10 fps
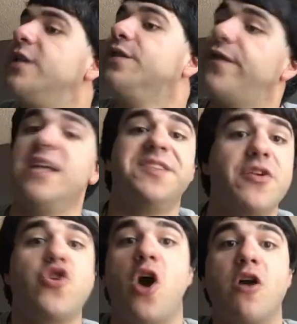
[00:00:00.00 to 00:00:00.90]
facing
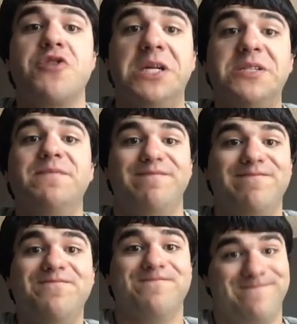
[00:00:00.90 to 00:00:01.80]
charges
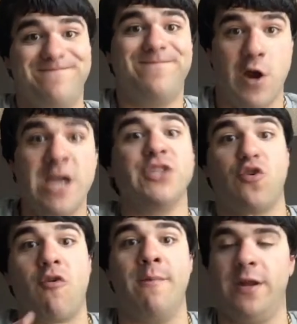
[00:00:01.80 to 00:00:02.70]
for his
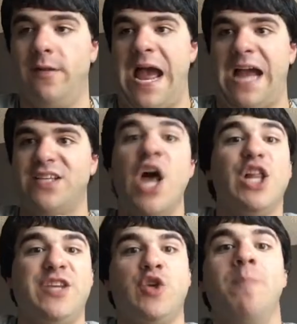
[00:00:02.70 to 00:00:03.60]
criminal act.
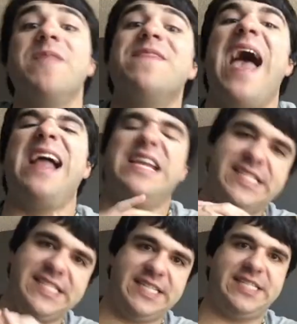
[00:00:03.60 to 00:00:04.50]
Let's hope that is
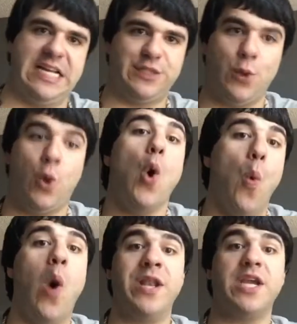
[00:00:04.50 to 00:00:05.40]
successful.
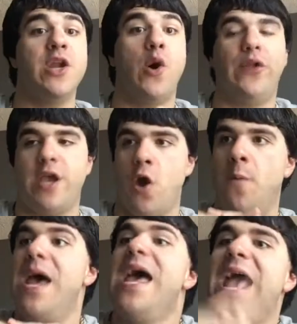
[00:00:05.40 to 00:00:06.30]
One can only
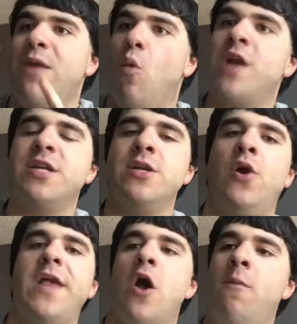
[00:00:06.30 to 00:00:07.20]
hope. And one can
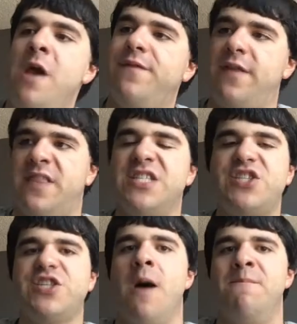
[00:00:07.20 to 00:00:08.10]
only hope that
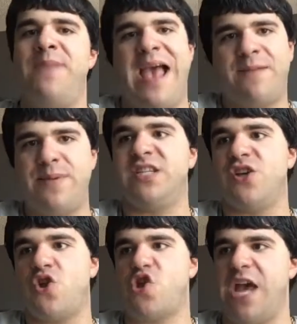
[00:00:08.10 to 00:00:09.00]
this scumbag piece
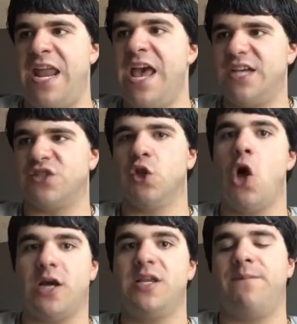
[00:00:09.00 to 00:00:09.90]
of shit is
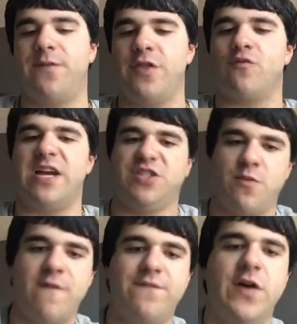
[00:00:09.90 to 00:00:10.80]
locked up for the rest of
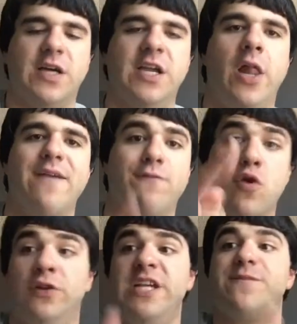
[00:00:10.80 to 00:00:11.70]
her fucking life, or
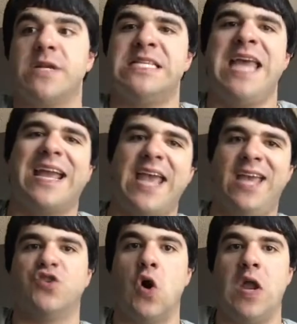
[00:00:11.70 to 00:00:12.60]
at least for
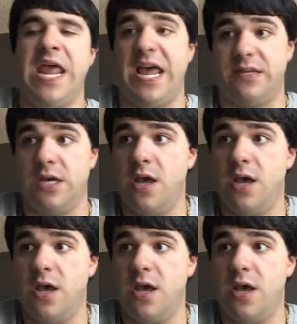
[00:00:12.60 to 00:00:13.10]
decades on end.